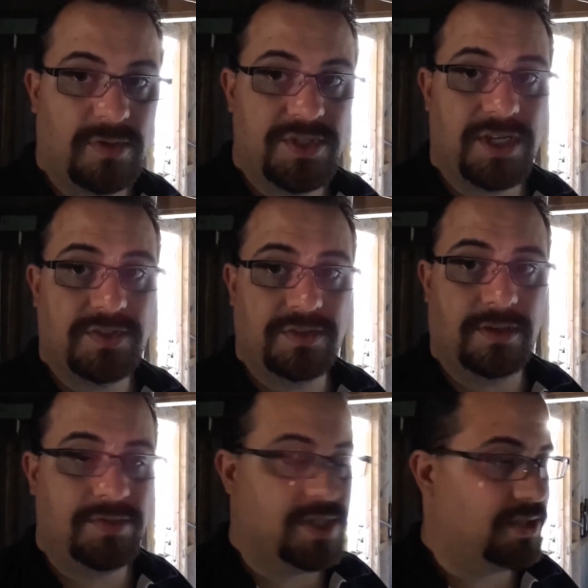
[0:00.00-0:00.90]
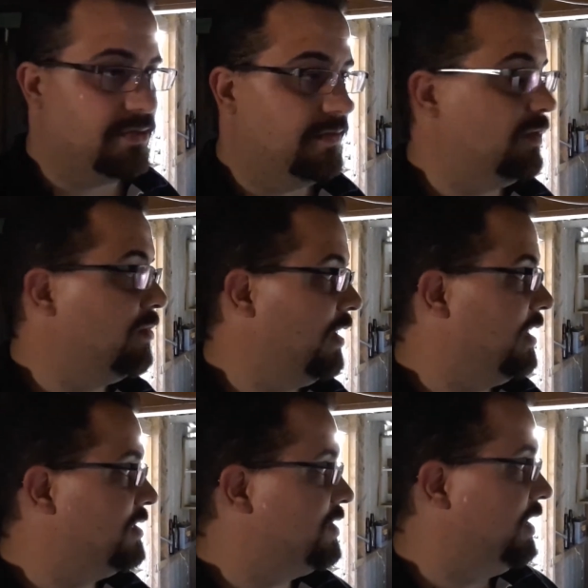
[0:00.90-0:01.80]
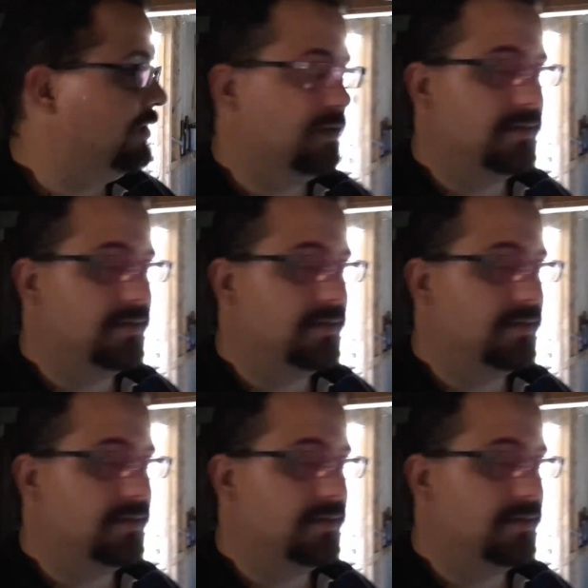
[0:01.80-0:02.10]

I'll just refill my glass.